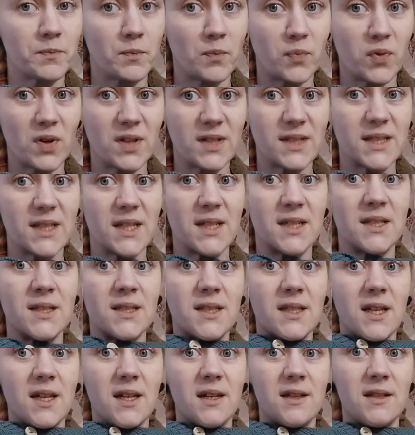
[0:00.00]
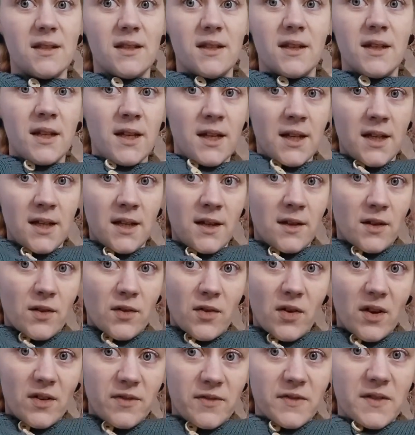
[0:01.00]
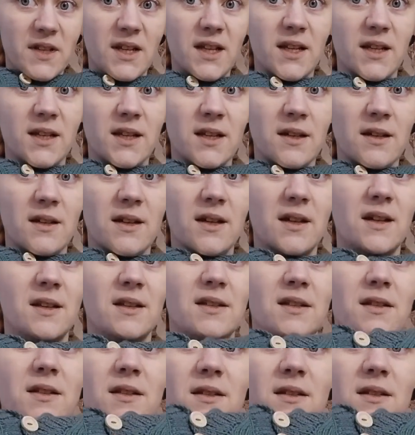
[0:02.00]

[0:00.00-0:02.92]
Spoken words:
presents and crafting, and